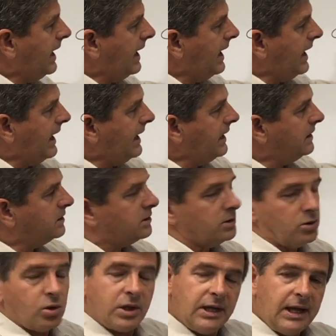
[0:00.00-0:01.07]
And
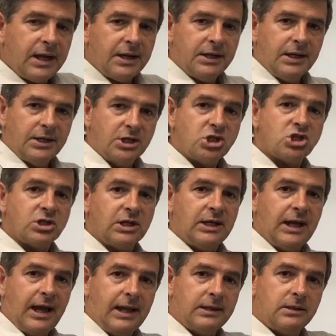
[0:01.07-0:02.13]
looking at it initially
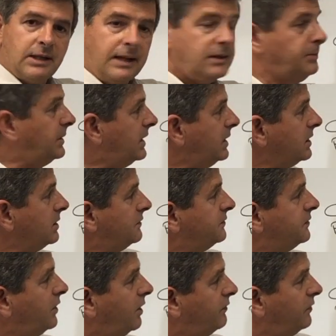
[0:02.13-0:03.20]
at the beginning of
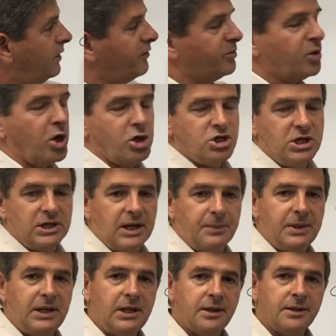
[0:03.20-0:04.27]
a project up
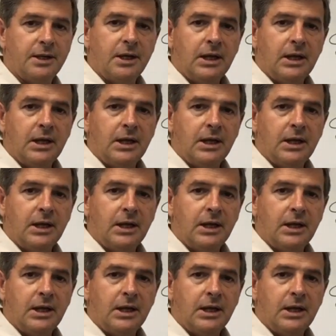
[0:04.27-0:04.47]
here,